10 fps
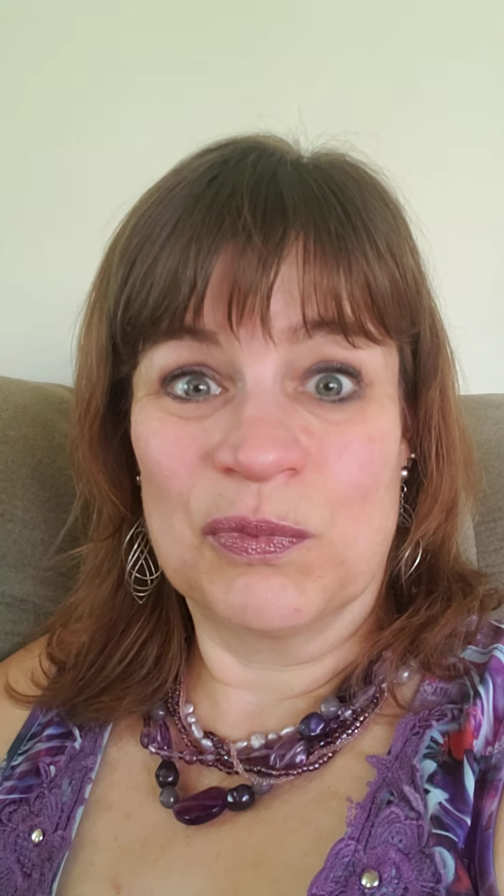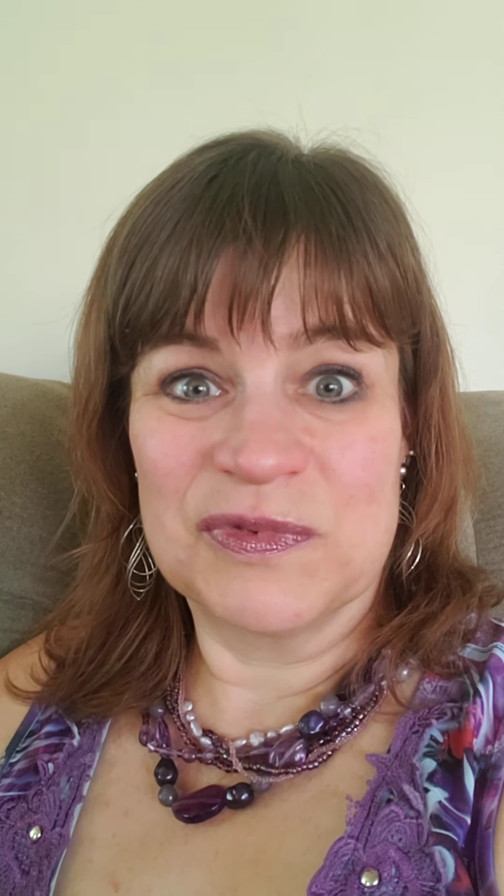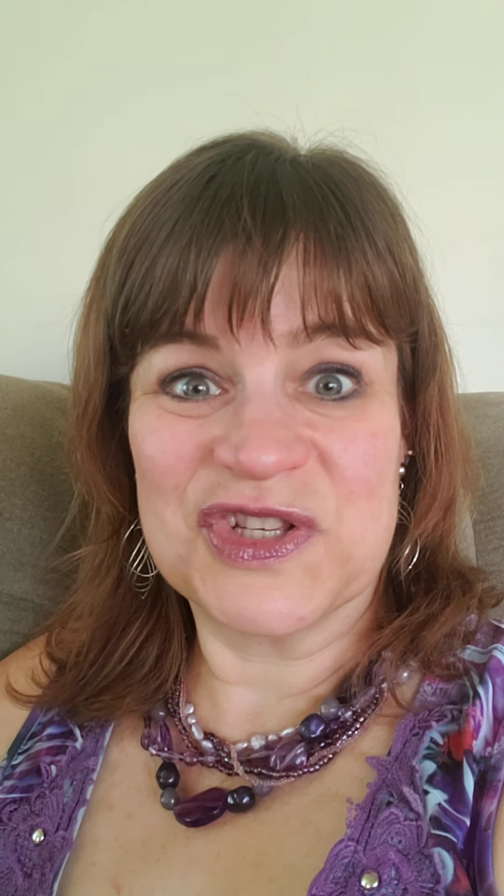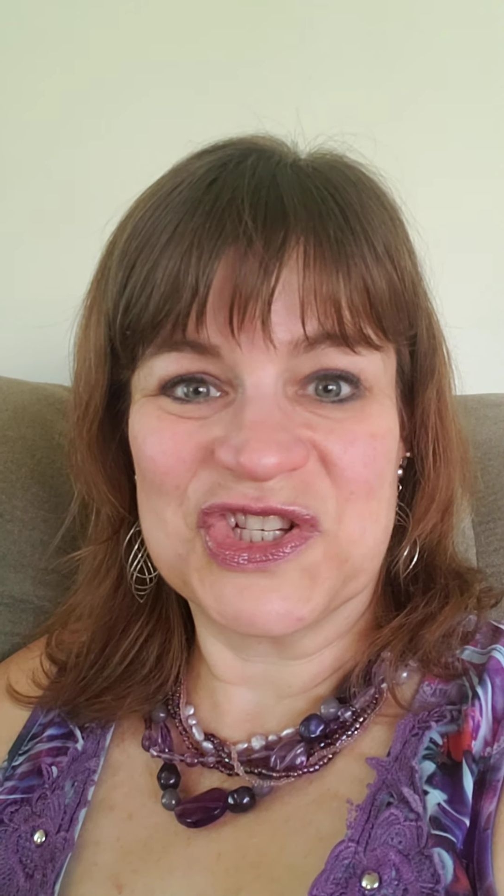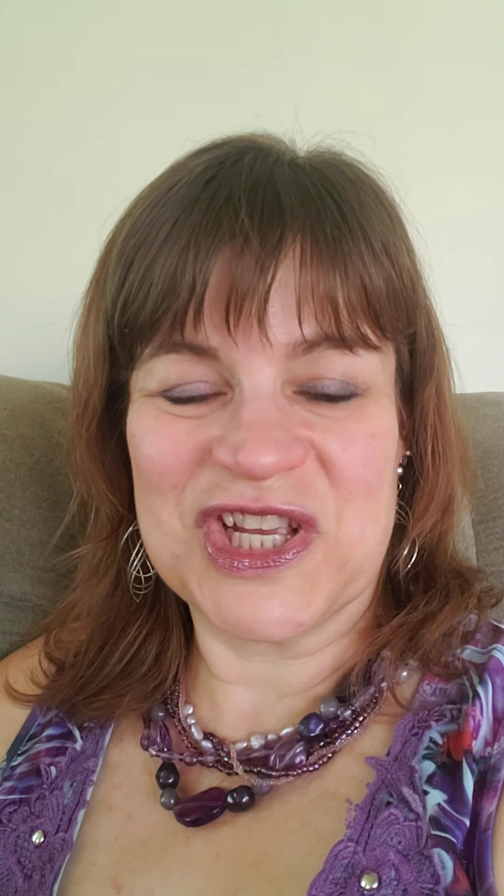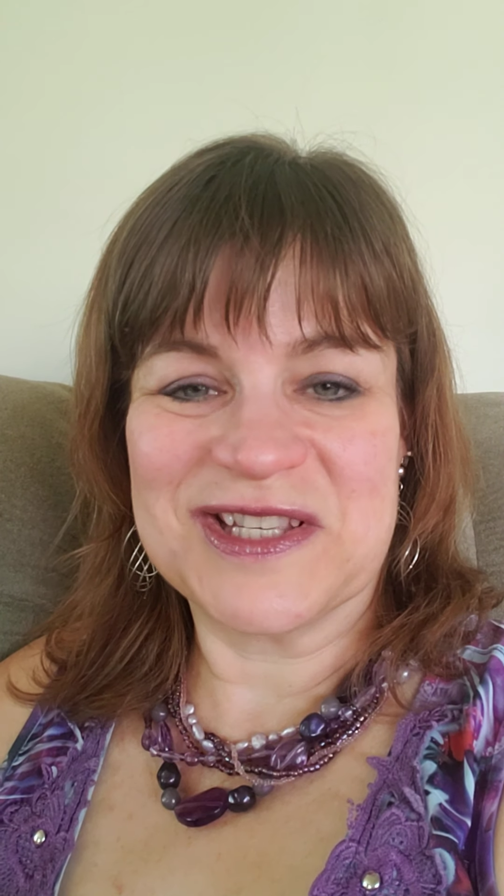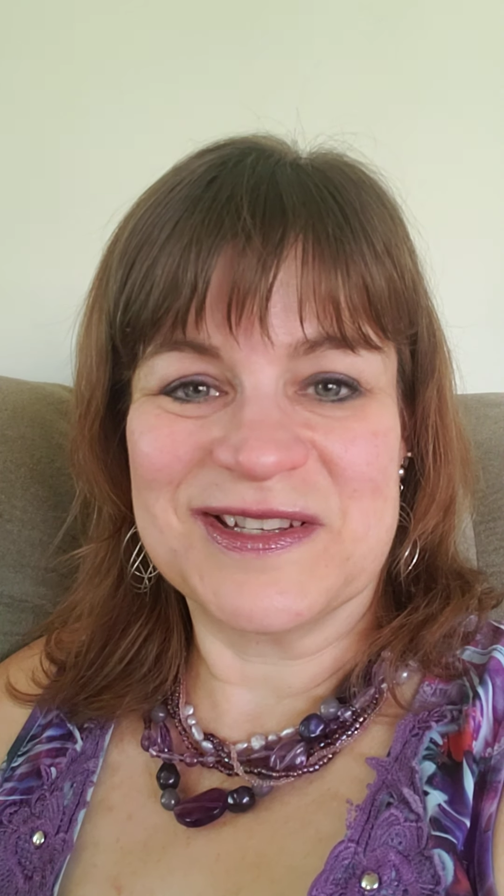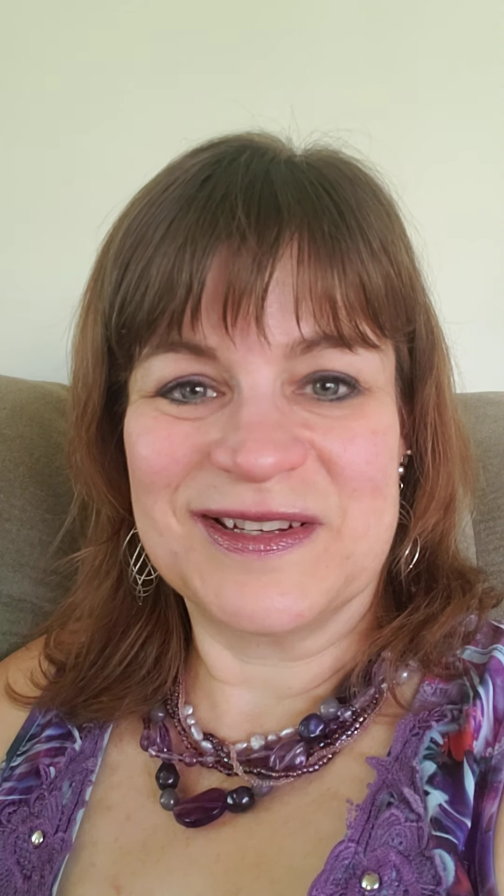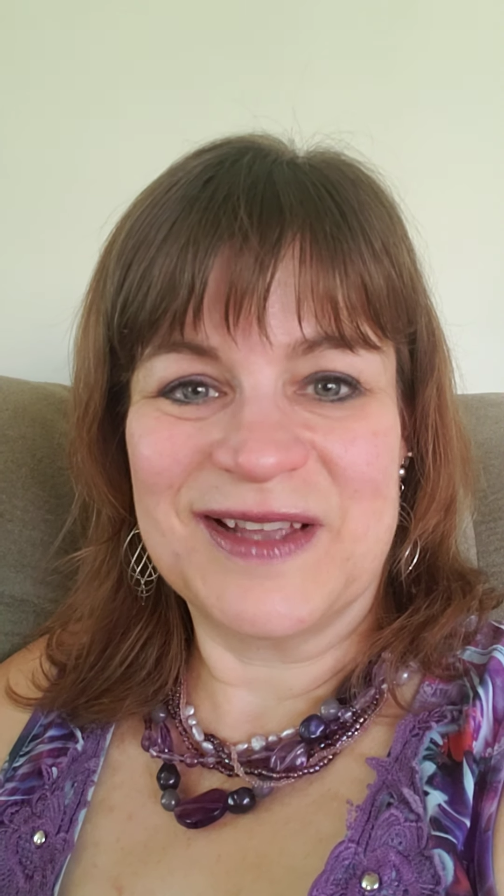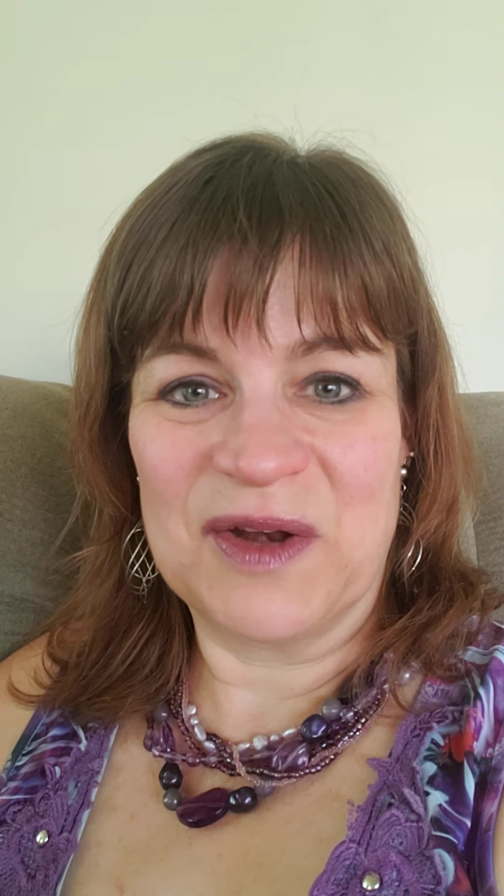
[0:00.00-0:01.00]

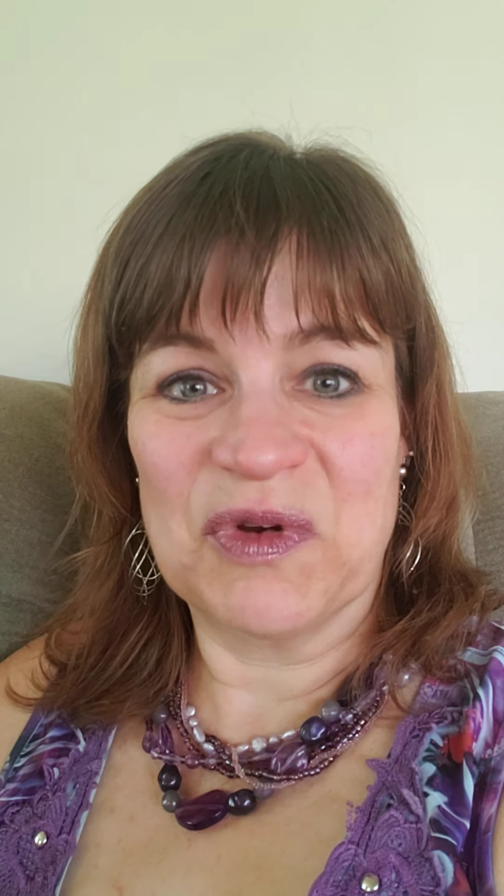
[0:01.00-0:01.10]
suggested and